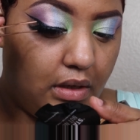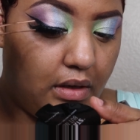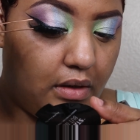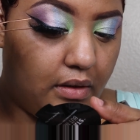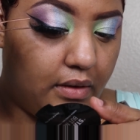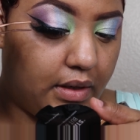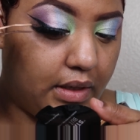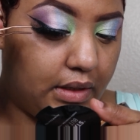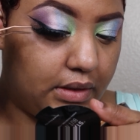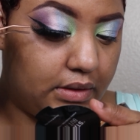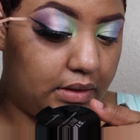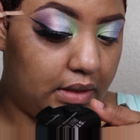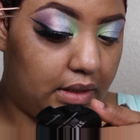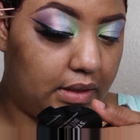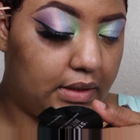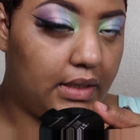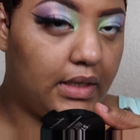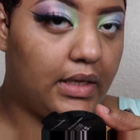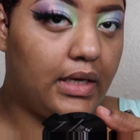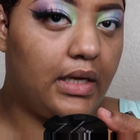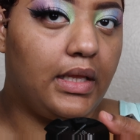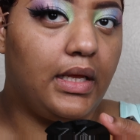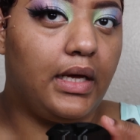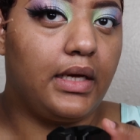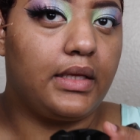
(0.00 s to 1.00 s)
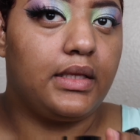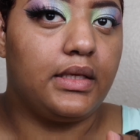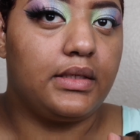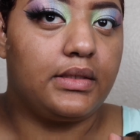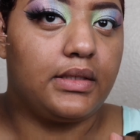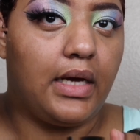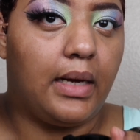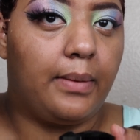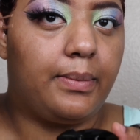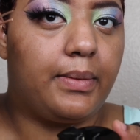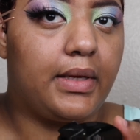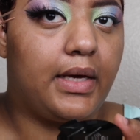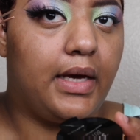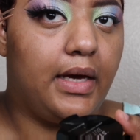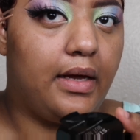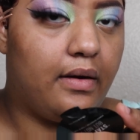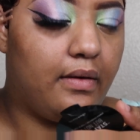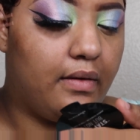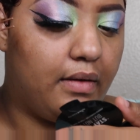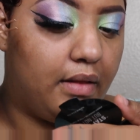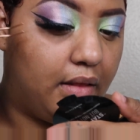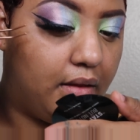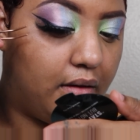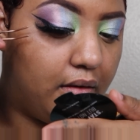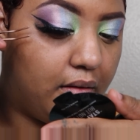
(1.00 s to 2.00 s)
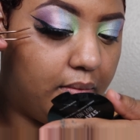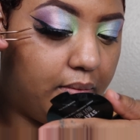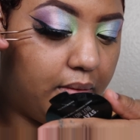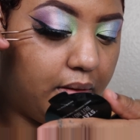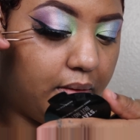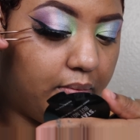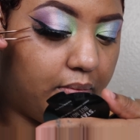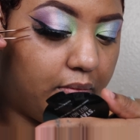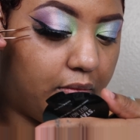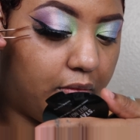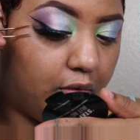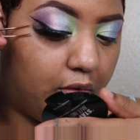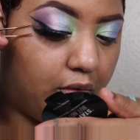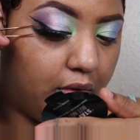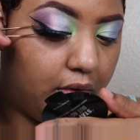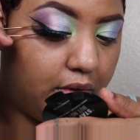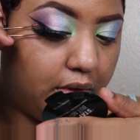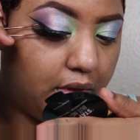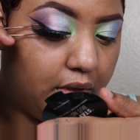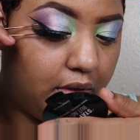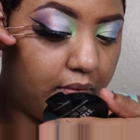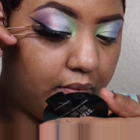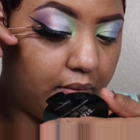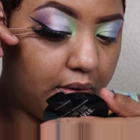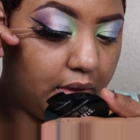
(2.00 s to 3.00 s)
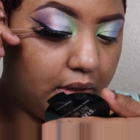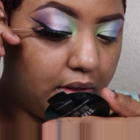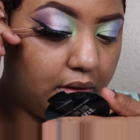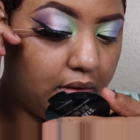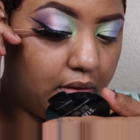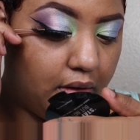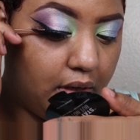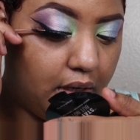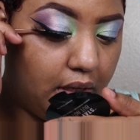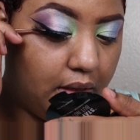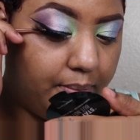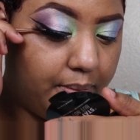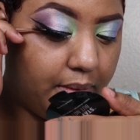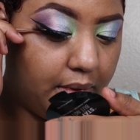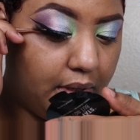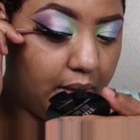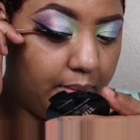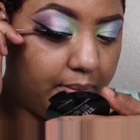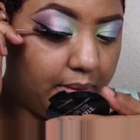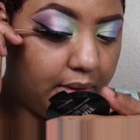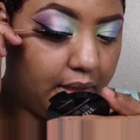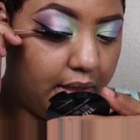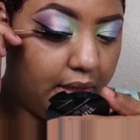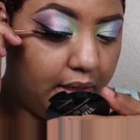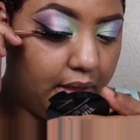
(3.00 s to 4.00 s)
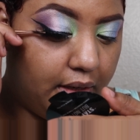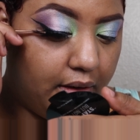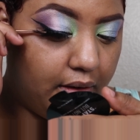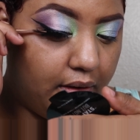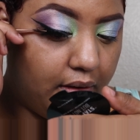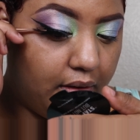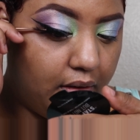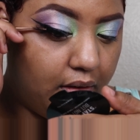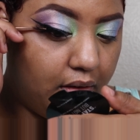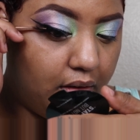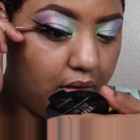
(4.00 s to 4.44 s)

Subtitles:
Okay, so I think I like this applicator a little bit more than the regular applicator.